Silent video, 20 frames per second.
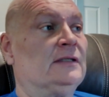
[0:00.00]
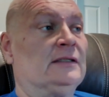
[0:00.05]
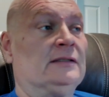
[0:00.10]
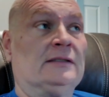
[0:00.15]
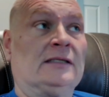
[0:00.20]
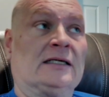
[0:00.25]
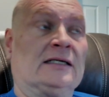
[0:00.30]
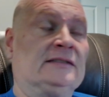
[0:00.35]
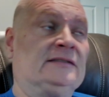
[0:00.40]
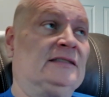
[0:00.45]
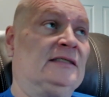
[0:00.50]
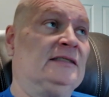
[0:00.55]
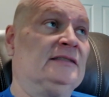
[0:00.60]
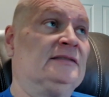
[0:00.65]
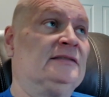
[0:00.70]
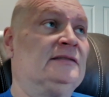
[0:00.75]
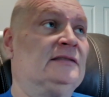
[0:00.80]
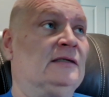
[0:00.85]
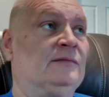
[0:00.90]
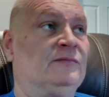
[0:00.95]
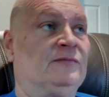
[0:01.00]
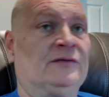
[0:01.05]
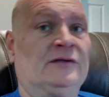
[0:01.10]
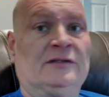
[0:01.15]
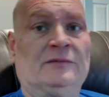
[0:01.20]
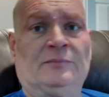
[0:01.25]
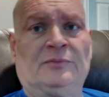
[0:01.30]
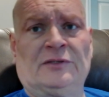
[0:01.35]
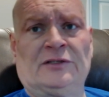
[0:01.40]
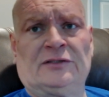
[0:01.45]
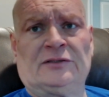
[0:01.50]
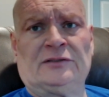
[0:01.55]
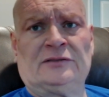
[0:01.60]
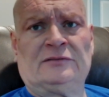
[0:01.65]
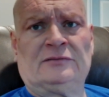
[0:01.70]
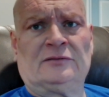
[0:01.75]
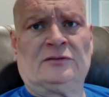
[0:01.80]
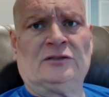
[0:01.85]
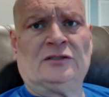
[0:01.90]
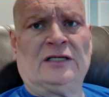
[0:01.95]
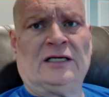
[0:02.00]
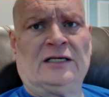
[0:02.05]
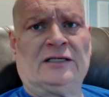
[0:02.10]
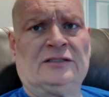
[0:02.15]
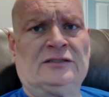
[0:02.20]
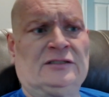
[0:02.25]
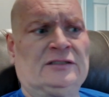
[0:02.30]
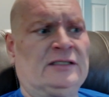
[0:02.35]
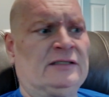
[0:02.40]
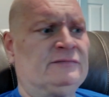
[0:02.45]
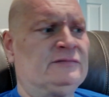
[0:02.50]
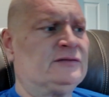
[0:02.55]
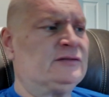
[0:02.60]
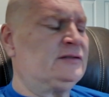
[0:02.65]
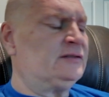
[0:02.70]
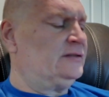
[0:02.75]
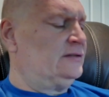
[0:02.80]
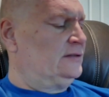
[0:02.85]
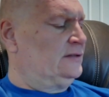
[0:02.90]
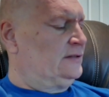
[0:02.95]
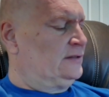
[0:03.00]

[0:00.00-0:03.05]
and like I said, is I'm feeling pretty good energy levels.